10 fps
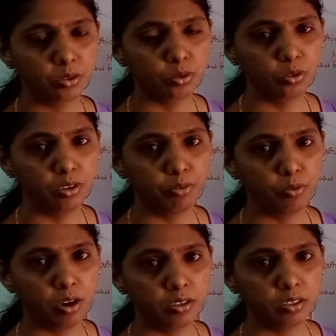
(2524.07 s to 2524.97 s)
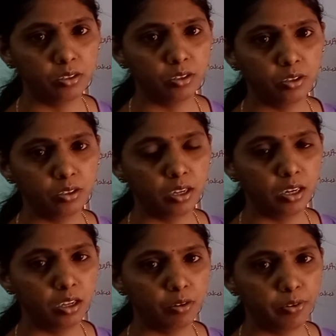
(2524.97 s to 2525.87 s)
So if you want tell
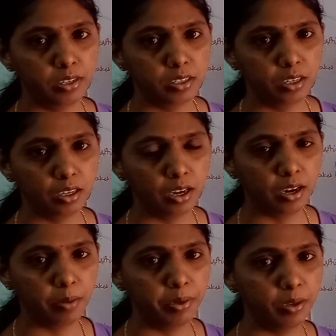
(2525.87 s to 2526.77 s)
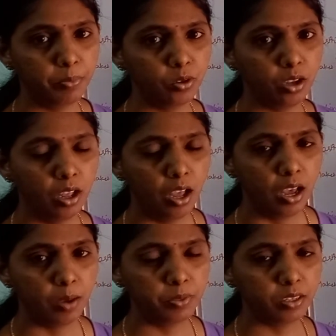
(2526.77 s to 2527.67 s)
your friends in Kannada medium to
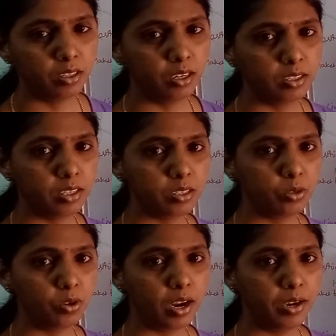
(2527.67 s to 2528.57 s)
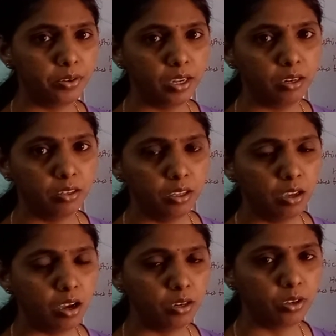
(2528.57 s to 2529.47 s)
observe the lessons, you can tell,
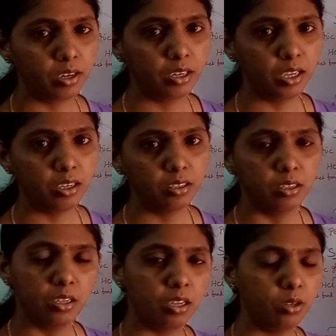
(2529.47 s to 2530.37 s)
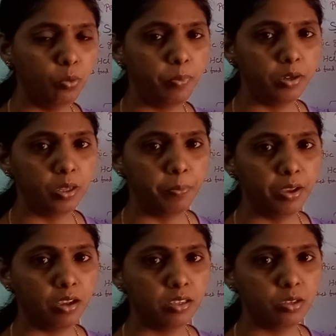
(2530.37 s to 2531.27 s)
or you can click Roopa
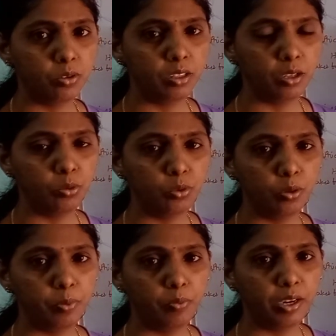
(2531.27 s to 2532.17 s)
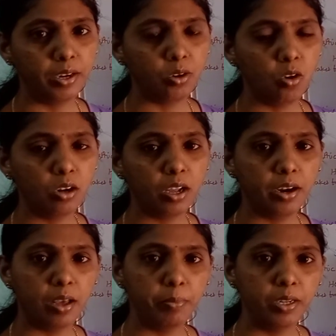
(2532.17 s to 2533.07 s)
TP also in the YouTube. You will get all
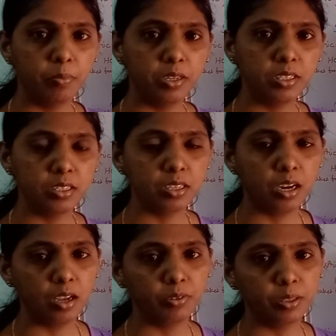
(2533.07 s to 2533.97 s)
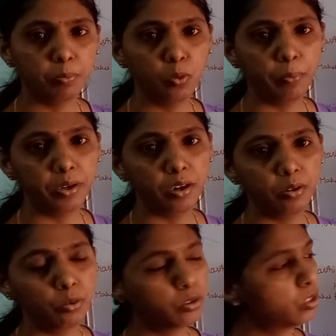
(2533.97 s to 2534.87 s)
Kannada medium lessons along with the blueprint
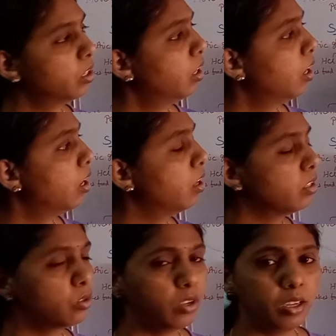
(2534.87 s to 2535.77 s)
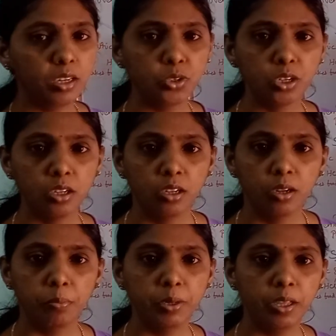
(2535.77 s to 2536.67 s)
and notes, and also English
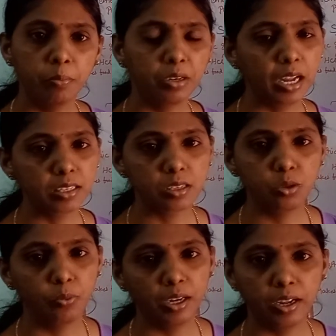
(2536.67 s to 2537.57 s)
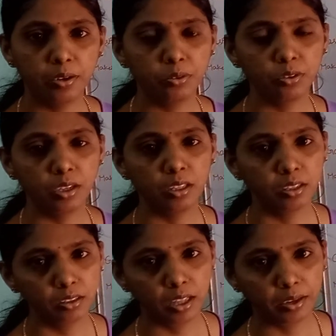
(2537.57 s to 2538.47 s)
medium classes you will get. Okay,
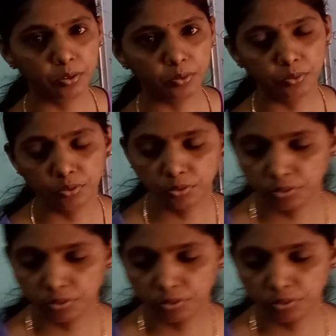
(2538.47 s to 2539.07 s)
thank you.